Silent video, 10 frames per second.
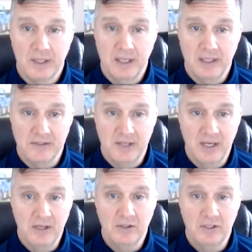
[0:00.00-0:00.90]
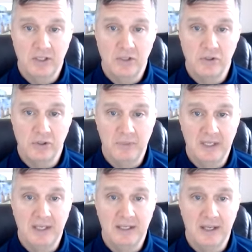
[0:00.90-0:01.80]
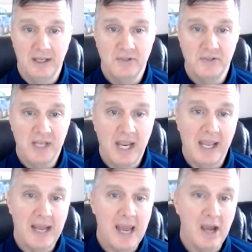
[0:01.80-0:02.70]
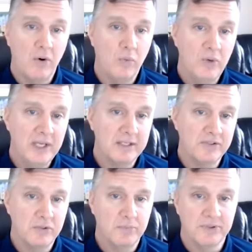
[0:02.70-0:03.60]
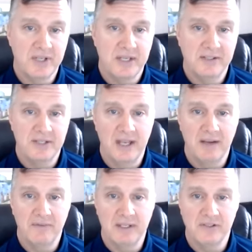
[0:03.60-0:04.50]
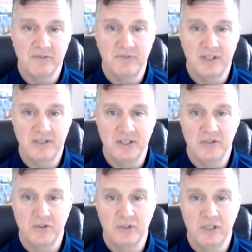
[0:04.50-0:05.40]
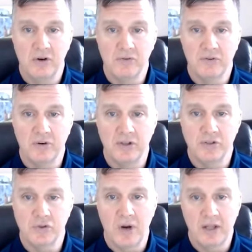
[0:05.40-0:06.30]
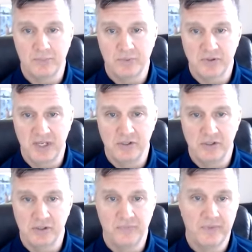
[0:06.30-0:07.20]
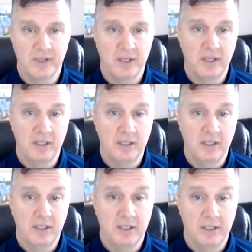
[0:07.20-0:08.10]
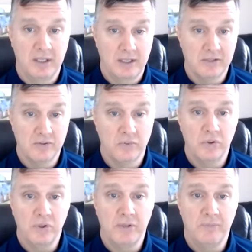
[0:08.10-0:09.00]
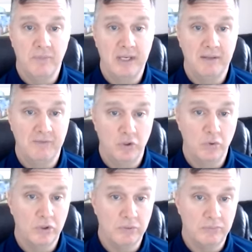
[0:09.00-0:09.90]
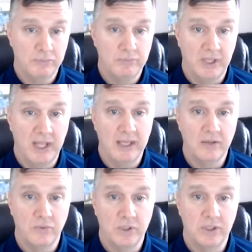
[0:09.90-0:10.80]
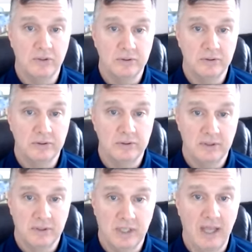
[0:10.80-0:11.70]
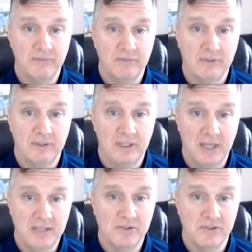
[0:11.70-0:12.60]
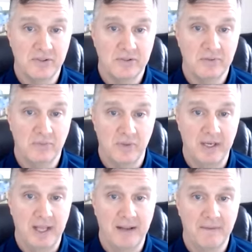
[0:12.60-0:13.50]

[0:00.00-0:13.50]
And it's here that you should begin to understand how a witness who presents the evidence fits into the overall trial procedure. That's a role that many of you will play in real life cases one day.